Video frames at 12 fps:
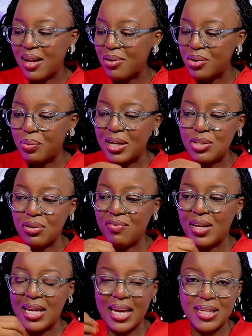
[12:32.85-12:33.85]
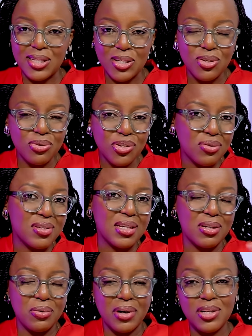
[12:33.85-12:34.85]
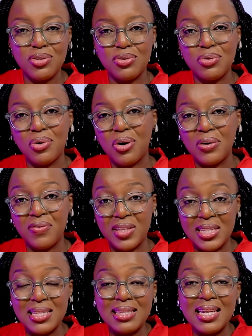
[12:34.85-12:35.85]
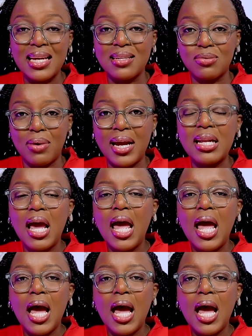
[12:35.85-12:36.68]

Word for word: Now you want to even get into shoes and you want to do all of these things, right?